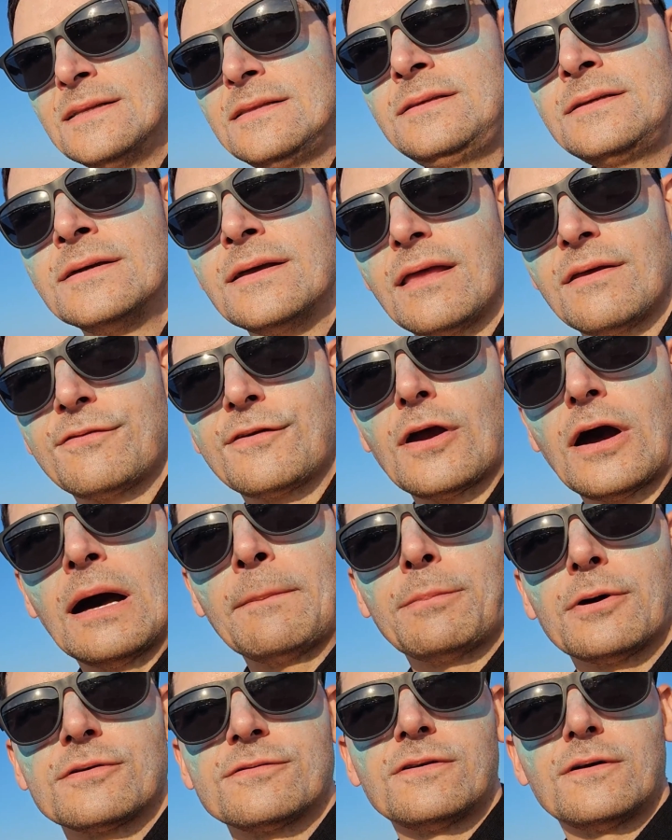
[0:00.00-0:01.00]
If you're
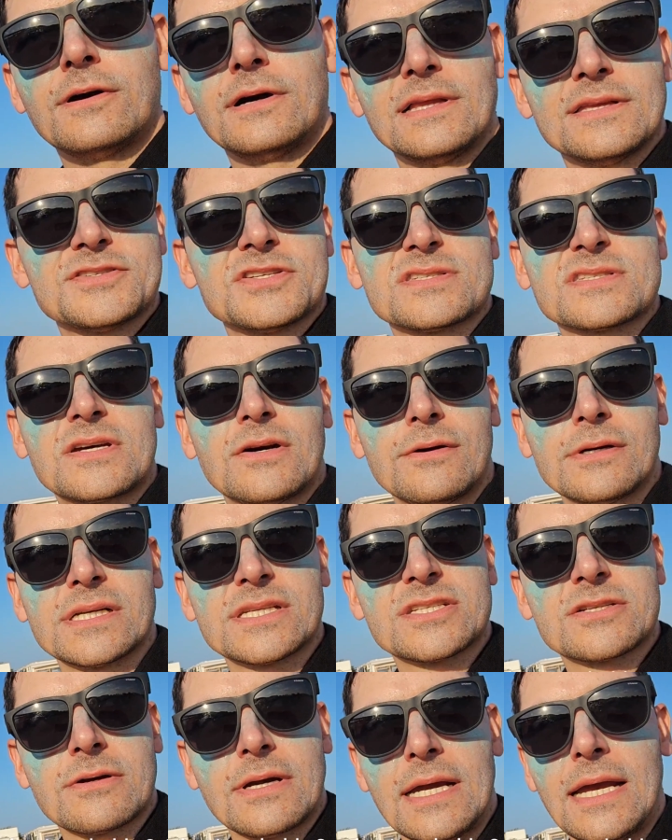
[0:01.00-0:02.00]
up on foil and just going
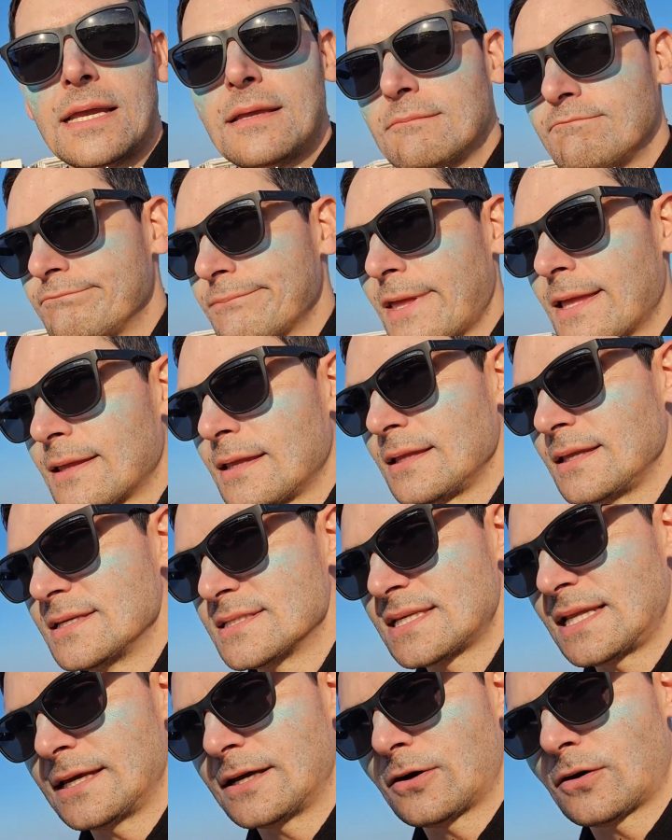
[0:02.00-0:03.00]
straight, it can
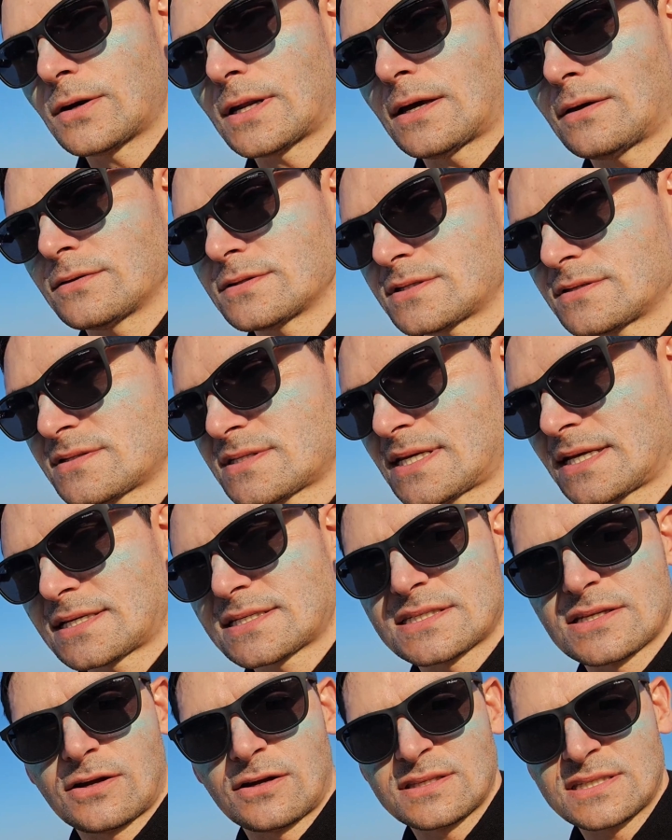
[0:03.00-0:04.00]
easily go down to
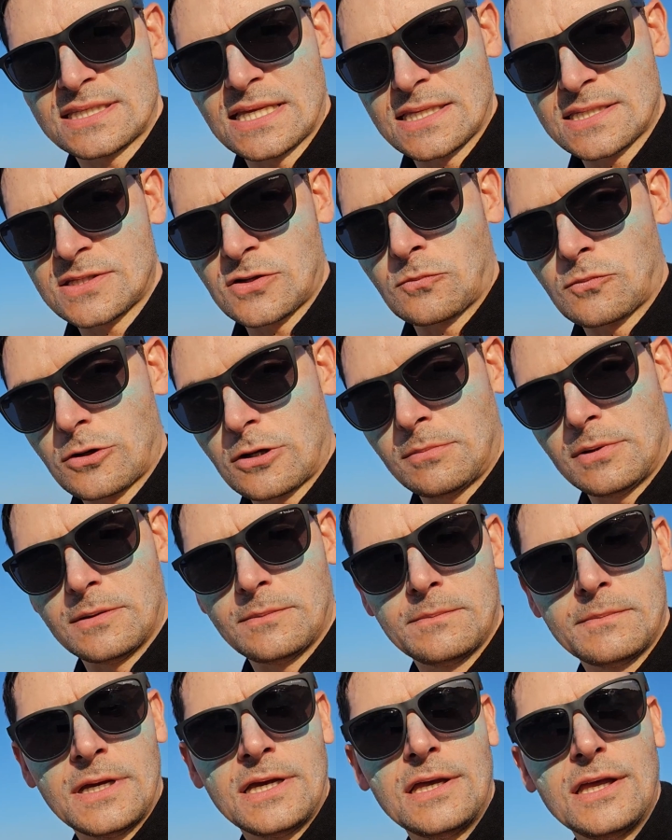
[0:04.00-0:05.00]
6 knots. That's no
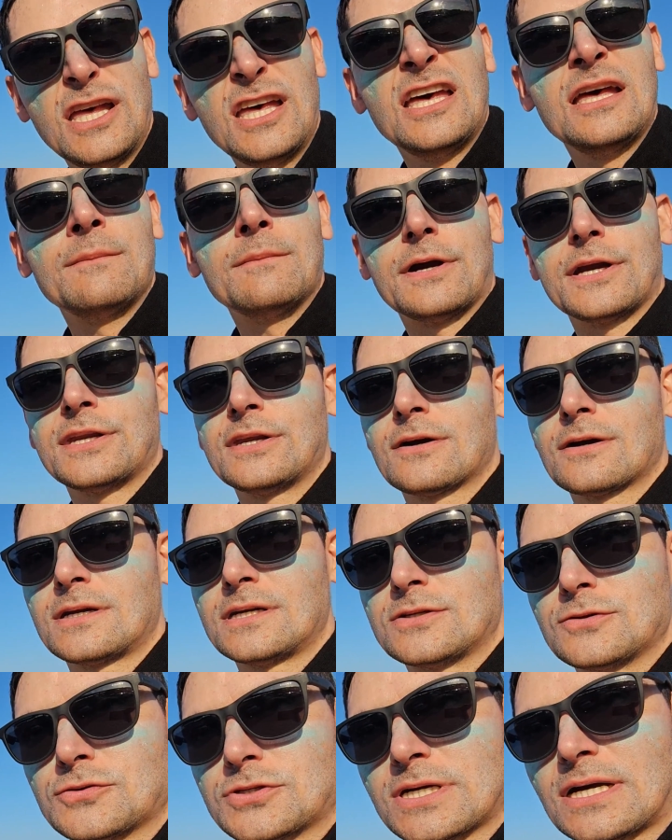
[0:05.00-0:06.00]
problem, but you're not
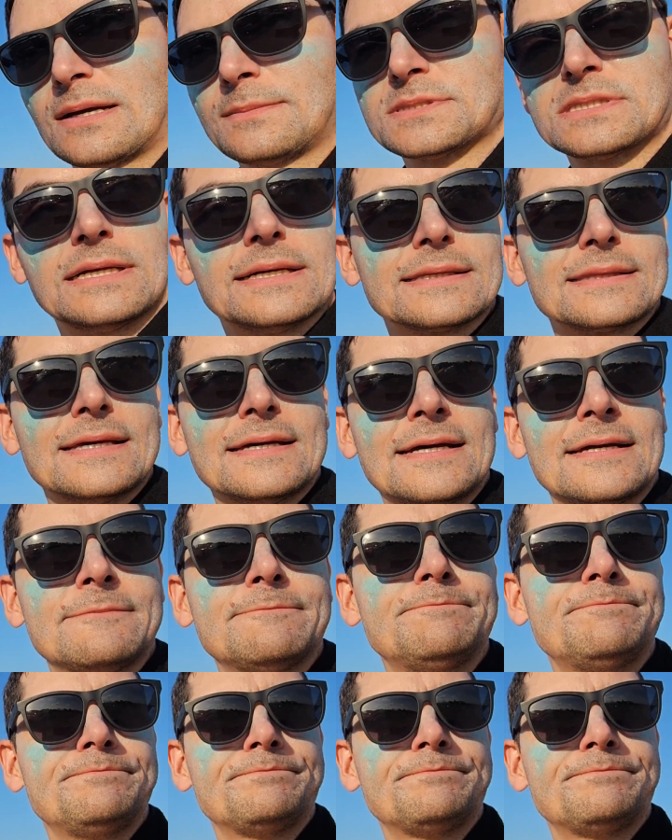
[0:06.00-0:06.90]
going to do jibes like that.